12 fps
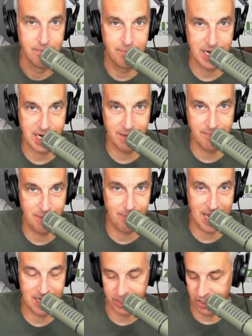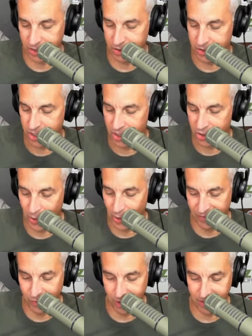pick up my passengers,
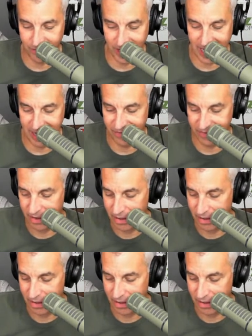12:45,